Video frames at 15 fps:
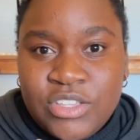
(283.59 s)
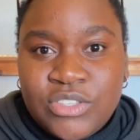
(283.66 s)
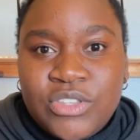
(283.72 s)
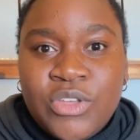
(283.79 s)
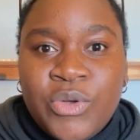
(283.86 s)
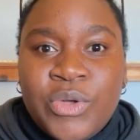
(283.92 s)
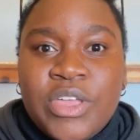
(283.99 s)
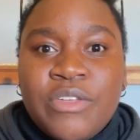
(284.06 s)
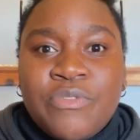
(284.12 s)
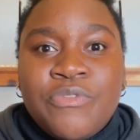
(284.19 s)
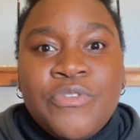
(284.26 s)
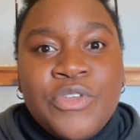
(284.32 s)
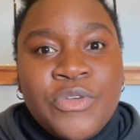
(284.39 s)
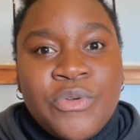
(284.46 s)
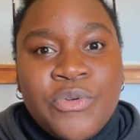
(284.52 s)
So
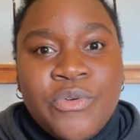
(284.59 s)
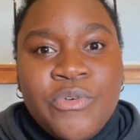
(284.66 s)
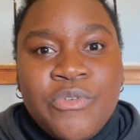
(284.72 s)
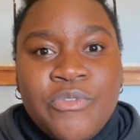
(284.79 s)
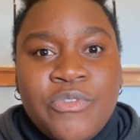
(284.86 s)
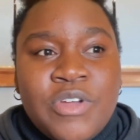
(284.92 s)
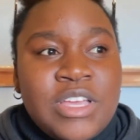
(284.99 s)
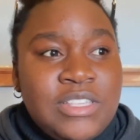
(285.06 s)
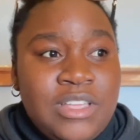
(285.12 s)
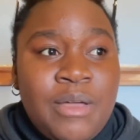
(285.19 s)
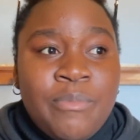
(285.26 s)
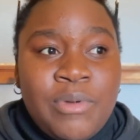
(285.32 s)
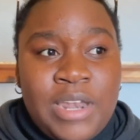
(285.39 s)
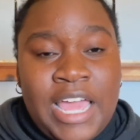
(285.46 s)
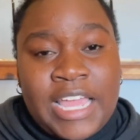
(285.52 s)
if you, for
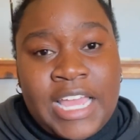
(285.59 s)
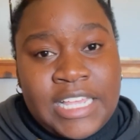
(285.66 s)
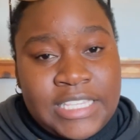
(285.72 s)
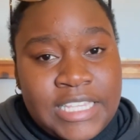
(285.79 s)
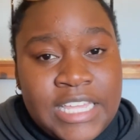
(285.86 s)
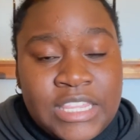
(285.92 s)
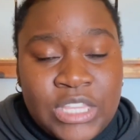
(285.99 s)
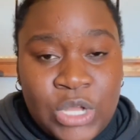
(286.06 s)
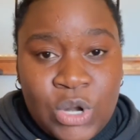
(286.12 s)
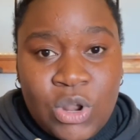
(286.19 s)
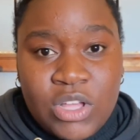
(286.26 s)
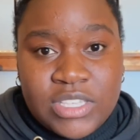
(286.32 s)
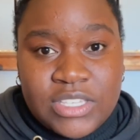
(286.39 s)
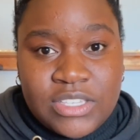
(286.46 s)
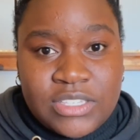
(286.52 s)
example, like I said, the
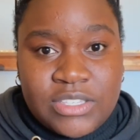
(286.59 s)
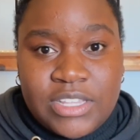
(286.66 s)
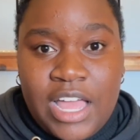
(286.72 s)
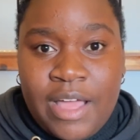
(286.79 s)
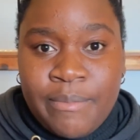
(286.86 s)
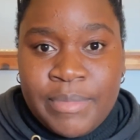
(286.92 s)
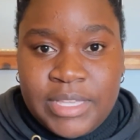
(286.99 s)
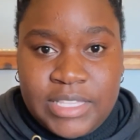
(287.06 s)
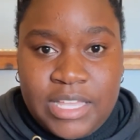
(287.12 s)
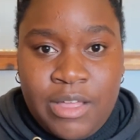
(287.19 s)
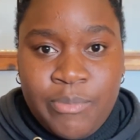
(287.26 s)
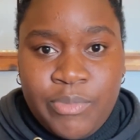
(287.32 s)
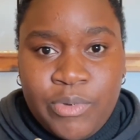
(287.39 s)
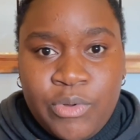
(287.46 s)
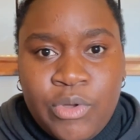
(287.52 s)
glosses
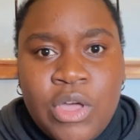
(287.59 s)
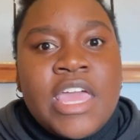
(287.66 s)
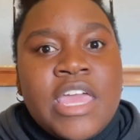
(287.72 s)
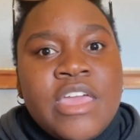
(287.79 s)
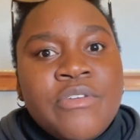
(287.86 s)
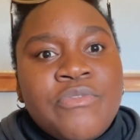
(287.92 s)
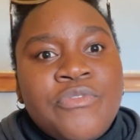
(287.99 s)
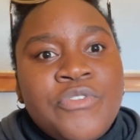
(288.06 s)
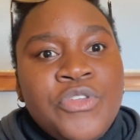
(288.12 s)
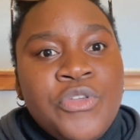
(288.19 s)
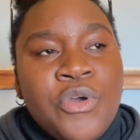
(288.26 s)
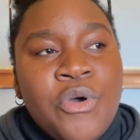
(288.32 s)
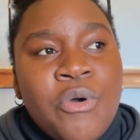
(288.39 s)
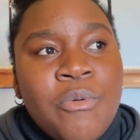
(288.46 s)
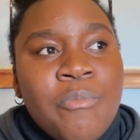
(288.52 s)
example, if
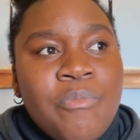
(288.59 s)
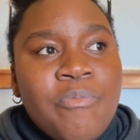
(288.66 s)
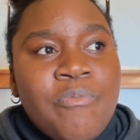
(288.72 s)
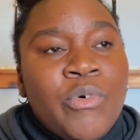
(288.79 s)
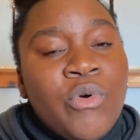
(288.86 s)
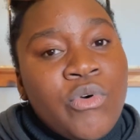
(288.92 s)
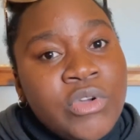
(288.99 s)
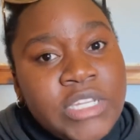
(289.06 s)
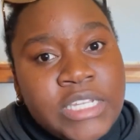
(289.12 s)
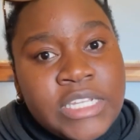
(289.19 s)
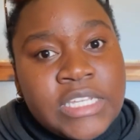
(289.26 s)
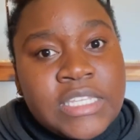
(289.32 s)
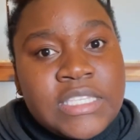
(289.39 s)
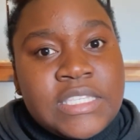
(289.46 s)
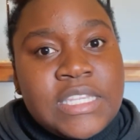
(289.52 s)
your
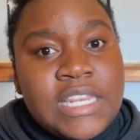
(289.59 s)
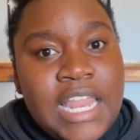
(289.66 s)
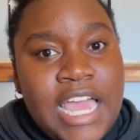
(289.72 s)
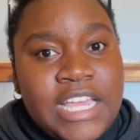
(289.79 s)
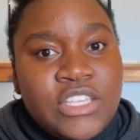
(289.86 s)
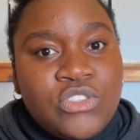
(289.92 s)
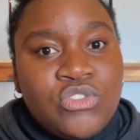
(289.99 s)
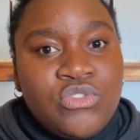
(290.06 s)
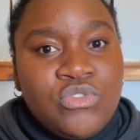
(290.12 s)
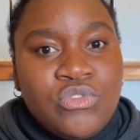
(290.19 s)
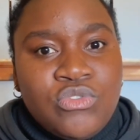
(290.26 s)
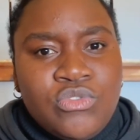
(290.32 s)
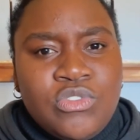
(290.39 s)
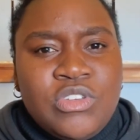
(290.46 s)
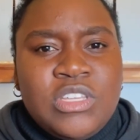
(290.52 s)
audience likes
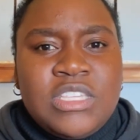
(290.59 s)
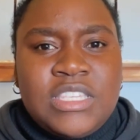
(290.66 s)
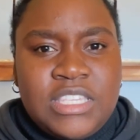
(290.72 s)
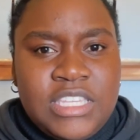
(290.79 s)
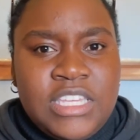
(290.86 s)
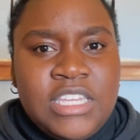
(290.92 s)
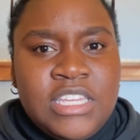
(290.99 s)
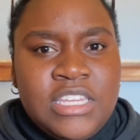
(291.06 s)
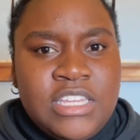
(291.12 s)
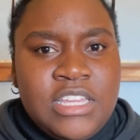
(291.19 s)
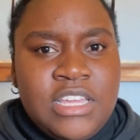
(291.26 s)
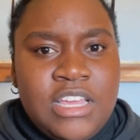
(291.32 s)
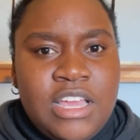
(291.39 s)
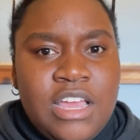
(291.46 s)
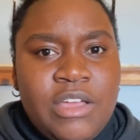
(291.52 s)
to see
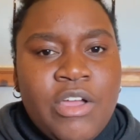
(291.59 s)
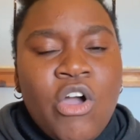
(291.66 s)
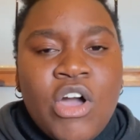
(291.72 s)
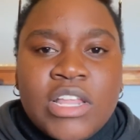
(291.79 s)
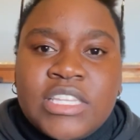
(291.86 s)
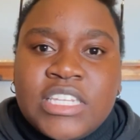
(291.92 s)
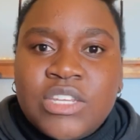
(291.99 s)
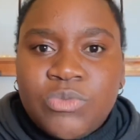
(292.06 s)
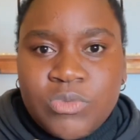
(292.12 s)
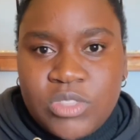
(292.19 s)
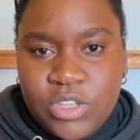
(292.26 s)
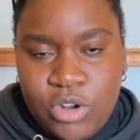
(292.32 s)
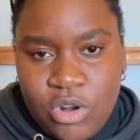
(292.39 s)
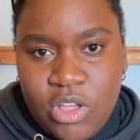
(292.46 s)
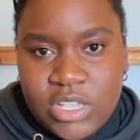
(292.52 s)
content with
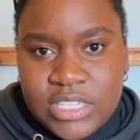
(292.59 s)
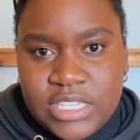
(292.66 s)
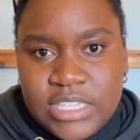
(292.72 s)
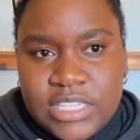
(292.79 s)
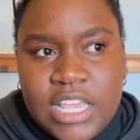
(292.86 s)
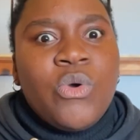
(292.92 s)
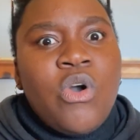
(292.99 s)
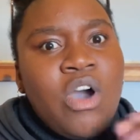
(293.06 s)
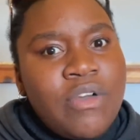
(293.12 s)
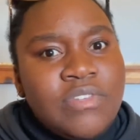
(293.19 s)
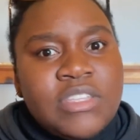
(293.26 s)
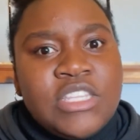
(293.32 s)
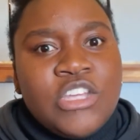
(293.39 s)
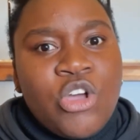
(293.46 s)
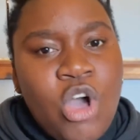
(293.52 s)
the glosses. Well,
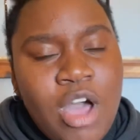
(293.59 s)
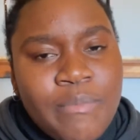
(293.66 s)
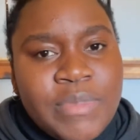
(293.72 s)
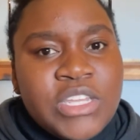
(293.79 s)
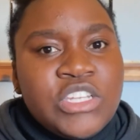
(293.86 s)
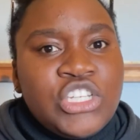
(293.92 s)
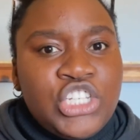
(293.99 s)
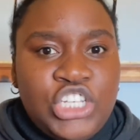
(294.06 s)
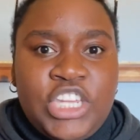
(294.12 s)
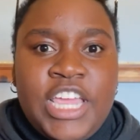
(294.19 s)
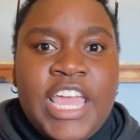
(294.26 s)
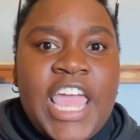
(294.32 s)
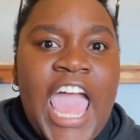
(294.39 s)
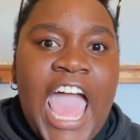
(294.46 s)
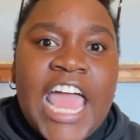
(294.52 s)
obviously comment,
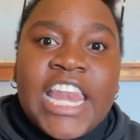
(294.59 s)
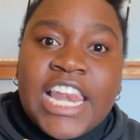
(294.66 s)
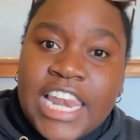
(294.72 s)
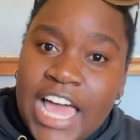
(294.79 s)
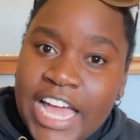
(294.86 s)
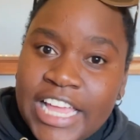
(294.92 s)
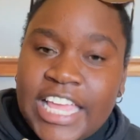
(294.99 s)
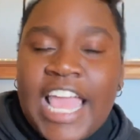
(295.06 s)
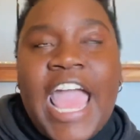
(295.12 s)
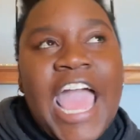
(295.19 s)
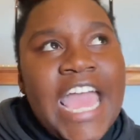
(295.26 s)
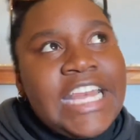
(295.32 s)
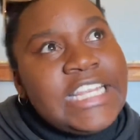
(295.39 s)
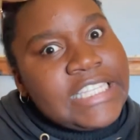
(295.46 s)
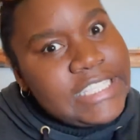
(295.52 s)
share, and like,
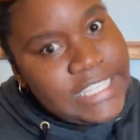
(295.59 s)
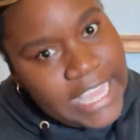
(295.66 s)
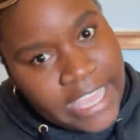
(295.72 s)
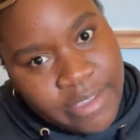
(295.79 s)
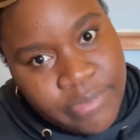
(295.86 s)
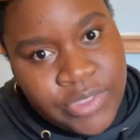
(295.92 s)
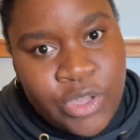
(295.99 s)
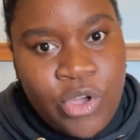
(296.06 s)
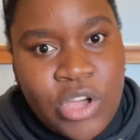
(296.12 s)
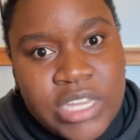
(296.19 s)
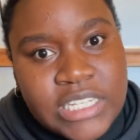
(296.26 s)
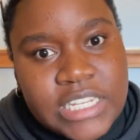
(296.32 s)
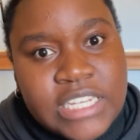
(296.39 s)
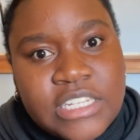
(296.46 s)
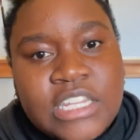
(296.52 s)
and save the
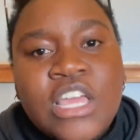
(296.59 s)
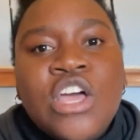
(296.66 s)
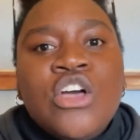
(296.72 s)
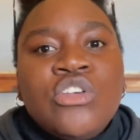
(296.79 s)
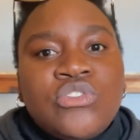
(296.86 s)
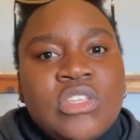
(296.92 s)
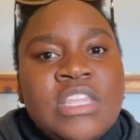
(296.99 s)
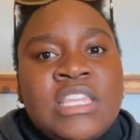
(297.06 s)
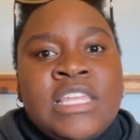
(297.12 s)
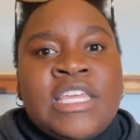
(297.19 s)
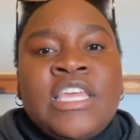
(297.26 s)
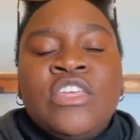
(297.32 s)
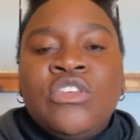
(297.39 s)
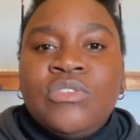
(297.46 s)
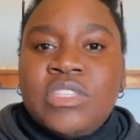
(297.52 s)
content so that they
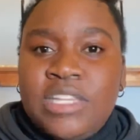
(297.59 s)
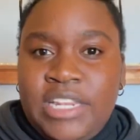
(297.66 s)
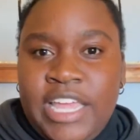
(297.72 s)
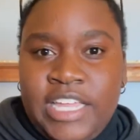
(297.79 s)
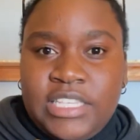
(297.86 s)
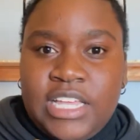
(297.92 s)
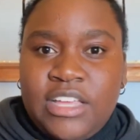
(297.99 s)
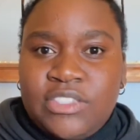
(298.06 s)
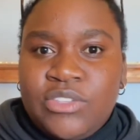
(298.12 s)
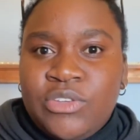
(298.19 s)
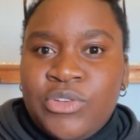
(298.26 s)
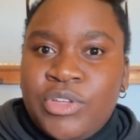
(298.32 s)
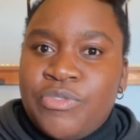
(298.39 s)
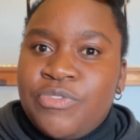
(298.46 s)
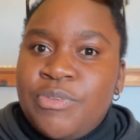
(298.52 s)
can use it later.
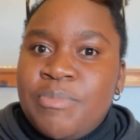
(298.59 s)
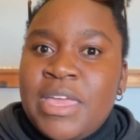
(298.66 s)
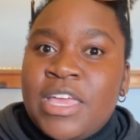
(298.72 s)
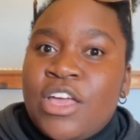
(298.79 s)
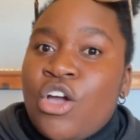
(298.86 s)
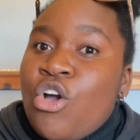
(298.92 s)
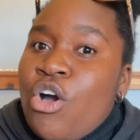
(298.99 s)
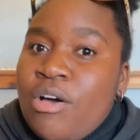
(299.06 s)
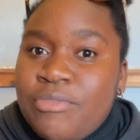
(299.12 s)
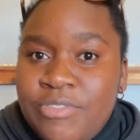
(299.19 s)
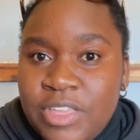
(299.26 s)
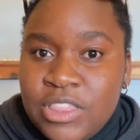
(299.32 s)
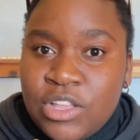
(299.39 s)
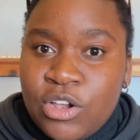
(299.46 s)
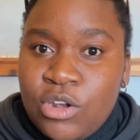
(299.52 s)
So if you make
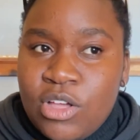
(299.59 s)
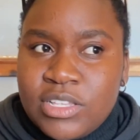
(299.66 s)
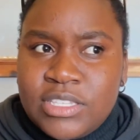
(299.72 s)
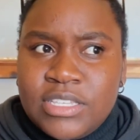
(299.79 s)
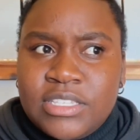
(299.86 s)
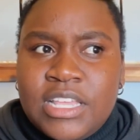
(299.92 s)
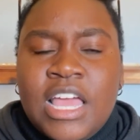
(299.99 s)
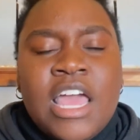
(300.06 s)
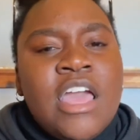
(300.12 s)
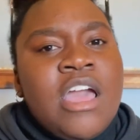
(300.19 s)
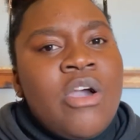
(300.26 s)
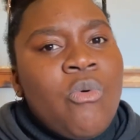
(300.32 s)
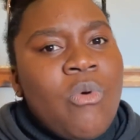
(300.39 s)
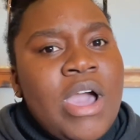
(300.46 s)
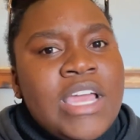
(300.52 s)
coffee in the glosses,
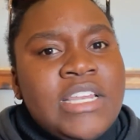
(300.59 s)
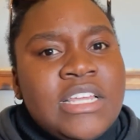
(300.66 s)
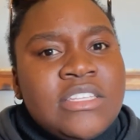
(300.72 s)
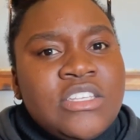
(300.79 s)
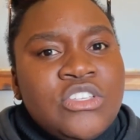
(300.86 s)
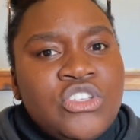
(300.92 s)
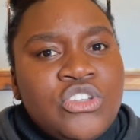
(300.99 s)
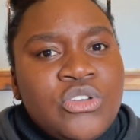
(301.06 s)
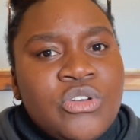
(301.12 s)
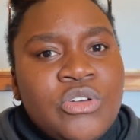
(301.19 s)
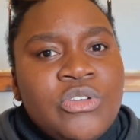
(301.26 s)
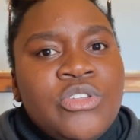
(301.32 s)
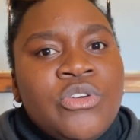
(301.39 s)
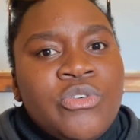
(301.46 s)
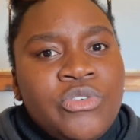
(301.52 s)
why doesn't
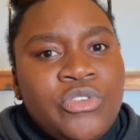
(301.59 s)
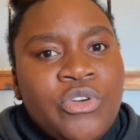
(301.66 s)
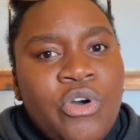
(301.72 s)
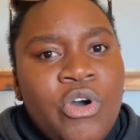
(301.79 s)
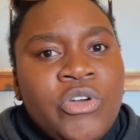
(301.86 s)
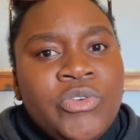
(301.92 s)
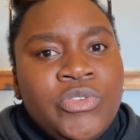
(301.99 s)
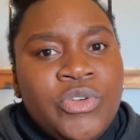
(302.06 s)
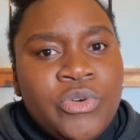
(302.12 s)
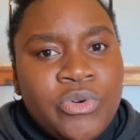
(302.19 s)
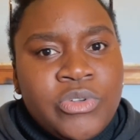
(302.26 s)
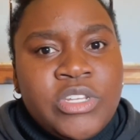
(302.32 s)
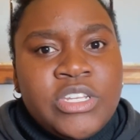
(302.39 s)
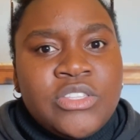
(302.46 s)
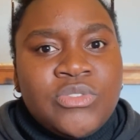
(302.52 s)
your
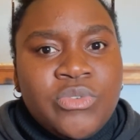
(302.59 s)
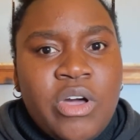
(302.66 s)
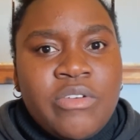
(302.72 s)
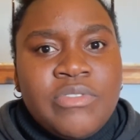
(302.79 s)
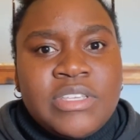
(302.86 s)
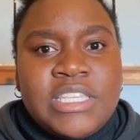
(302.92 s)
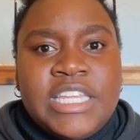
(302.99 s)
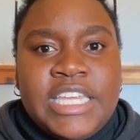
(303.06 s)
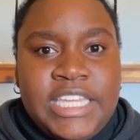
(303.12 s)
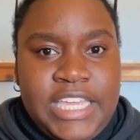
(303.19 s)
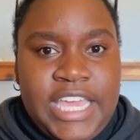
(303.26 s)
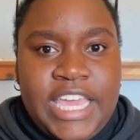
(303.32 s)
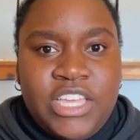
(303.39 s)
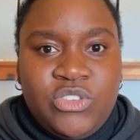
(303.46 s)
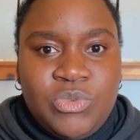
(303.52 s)
audience will obviously
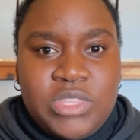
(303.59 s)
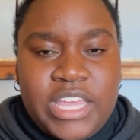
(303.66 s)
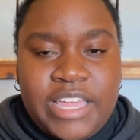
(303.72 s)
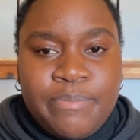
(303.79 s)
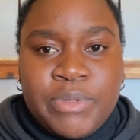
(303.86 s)
engage with that,